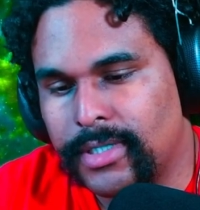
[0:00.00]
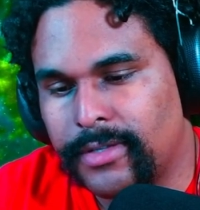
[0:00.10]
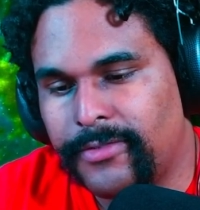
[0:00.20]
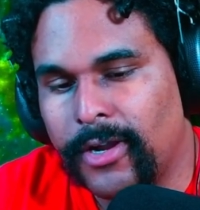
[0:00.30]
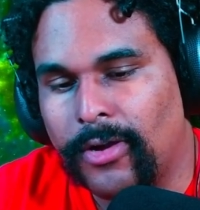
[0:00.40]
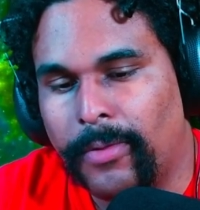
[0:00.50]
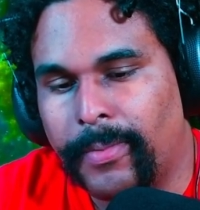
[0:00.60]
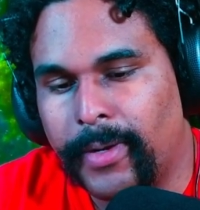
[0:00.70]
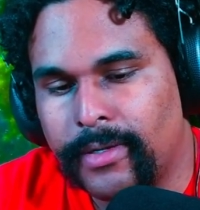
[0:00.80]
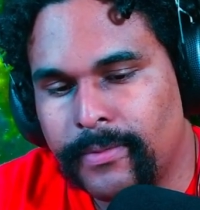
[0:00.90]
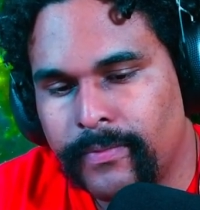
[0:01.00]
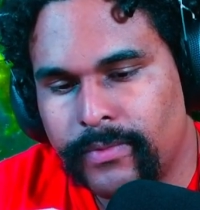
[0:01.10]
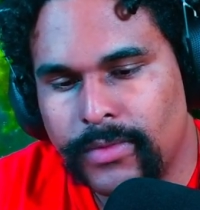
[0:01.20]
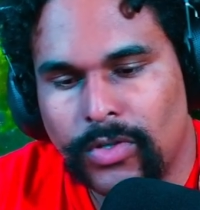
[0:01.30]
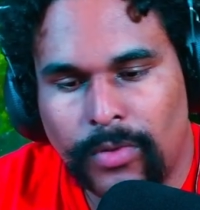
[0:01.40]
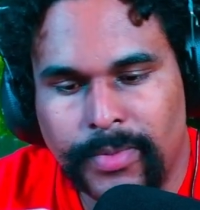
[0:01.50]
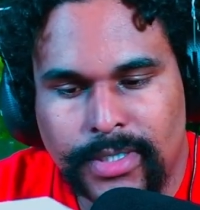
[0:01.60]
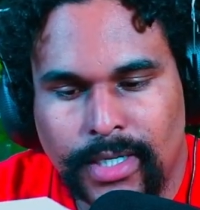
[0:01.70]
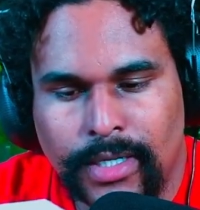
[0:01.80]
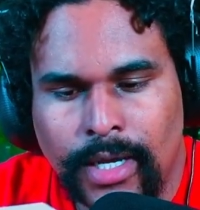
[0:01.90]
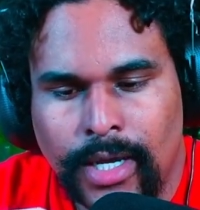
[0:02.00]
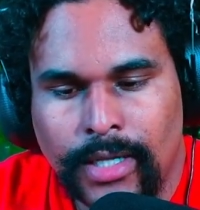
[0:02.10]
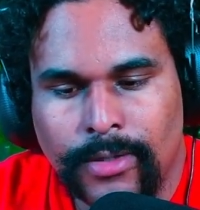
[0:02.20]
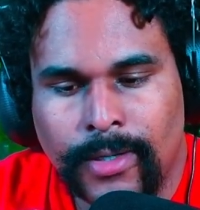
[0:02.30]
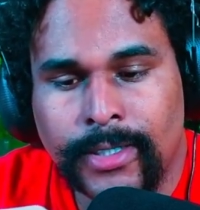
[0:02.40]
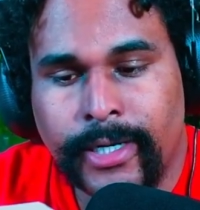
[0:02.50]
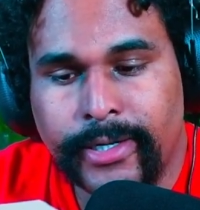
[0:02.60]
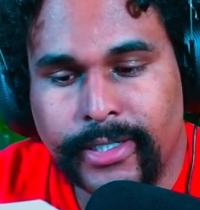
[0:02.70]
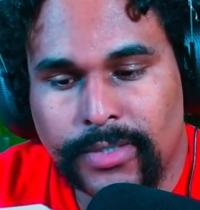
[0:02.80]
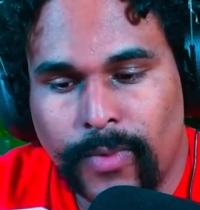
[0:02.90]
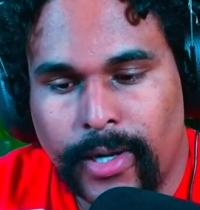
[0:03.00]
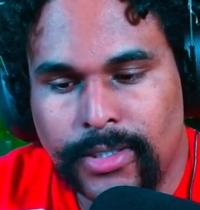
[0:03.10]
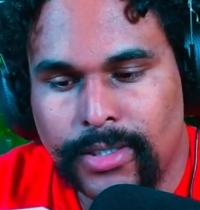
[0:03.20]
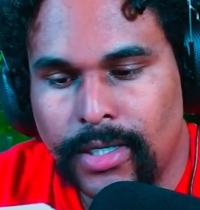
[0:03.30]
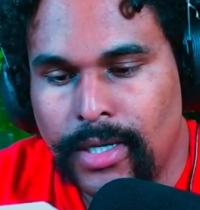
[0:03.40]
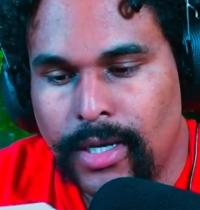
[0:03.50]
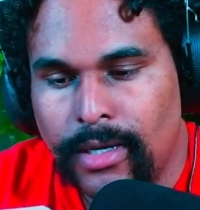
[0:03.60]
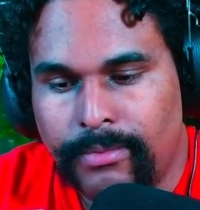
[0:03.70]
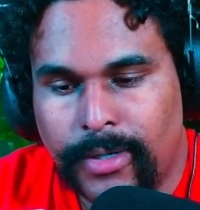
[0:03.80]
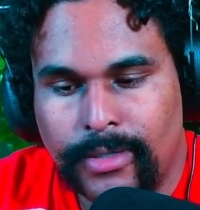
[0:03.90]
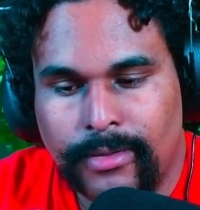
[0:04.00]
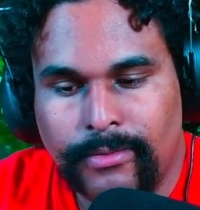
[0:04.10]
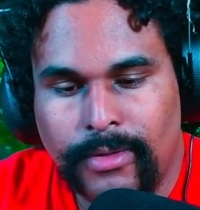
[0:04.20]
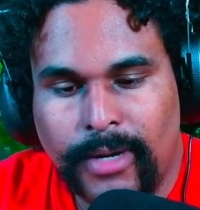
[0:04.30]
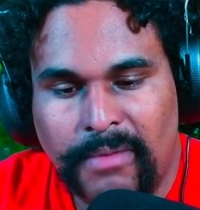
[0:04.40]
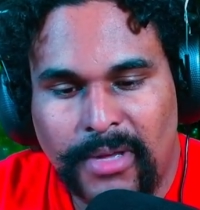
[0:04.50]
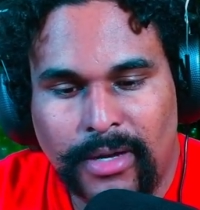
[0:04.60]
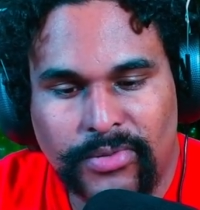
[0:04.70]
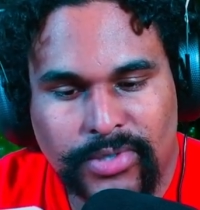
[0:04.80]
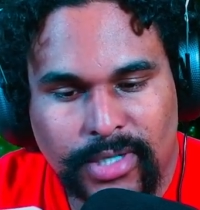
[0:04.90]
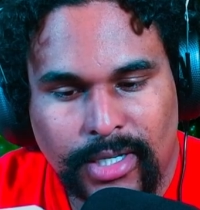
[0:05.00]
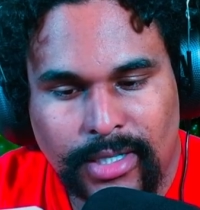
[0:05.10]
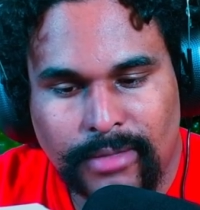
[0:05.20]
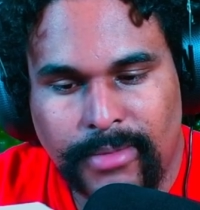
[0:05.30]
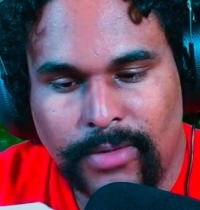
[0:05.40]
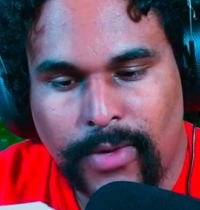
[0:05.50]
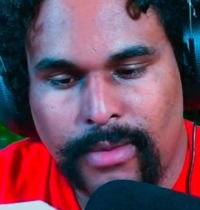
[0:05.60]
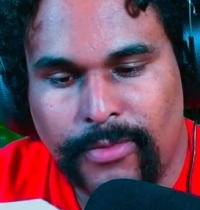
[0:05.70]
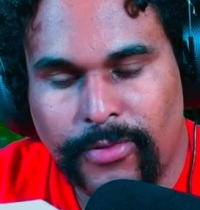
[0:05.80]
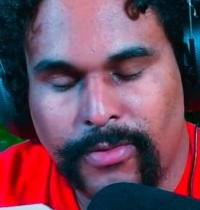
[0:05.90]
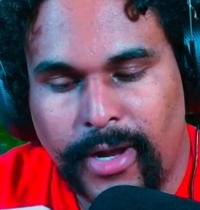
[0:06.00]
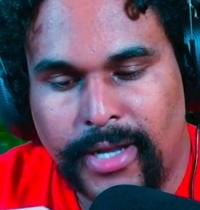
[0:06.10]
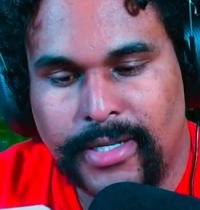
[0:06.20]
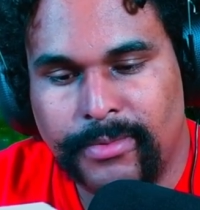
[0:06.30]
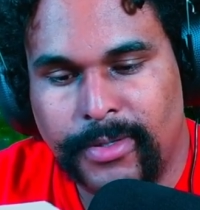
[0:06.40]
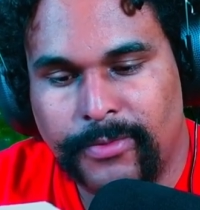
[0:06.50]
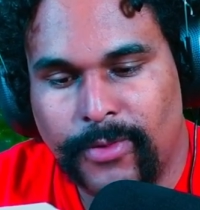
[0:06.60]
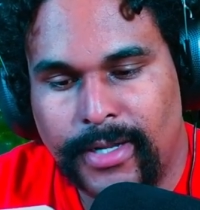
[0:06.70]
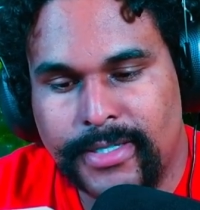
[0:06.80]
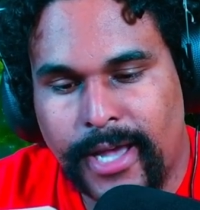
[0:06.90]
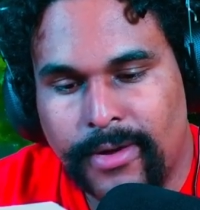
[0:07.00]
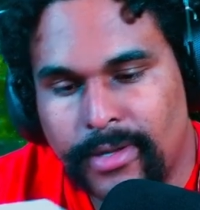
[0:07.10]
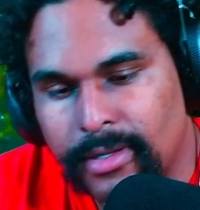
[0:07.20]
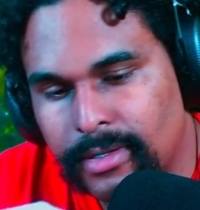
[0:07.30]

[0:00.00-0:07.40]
the fair opening, Colby said, looking down at his watch. But we might be able to hit the midway before the rain rains out.